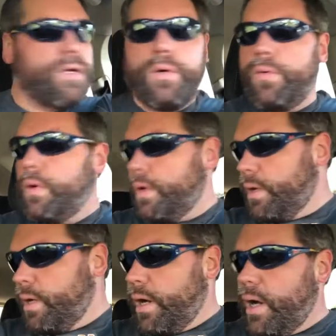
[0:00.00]
to
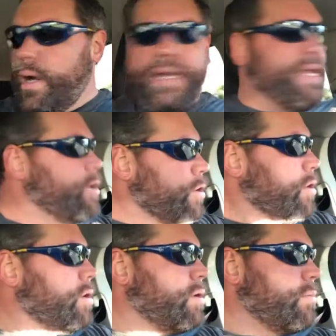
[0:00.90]

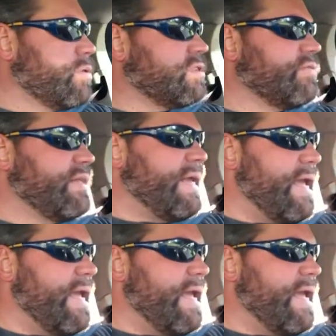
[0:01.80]
hear most of the